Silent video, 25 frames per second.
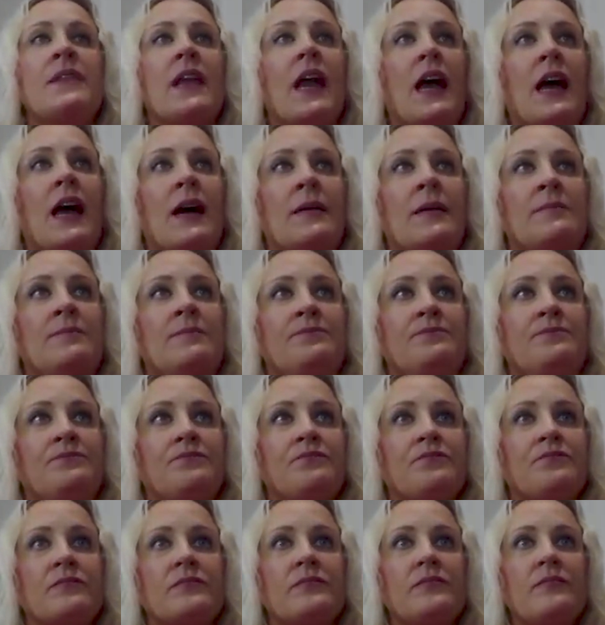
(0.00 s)

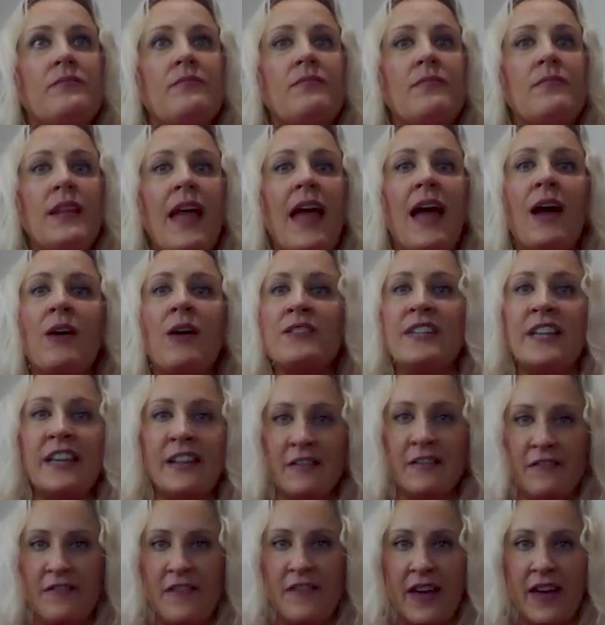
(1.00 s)
how's it
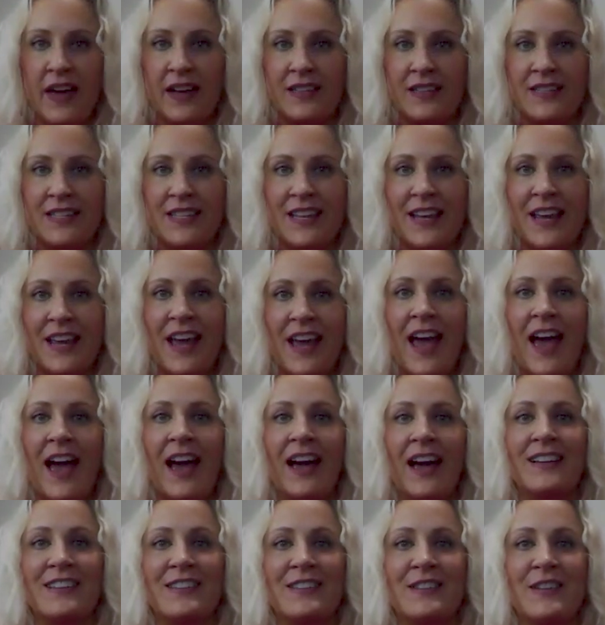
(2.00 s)
going to fit?
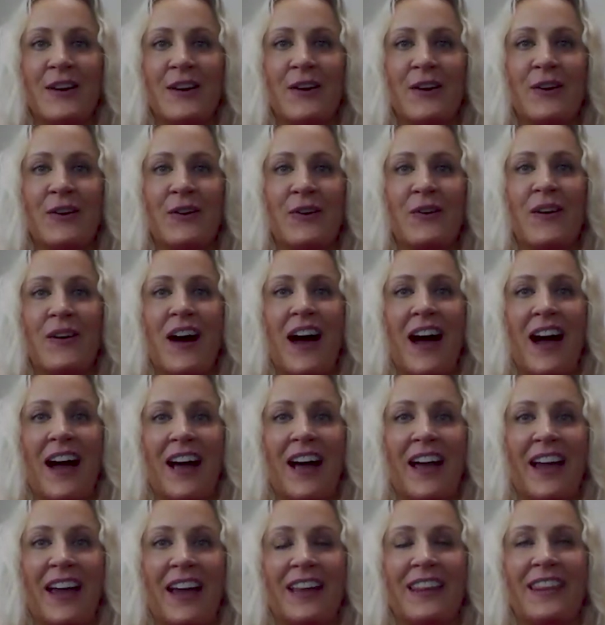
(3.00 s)
And so
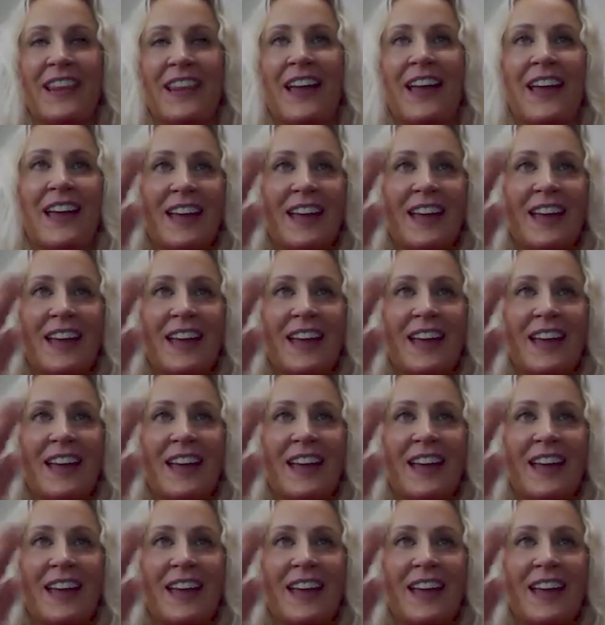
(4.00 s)
I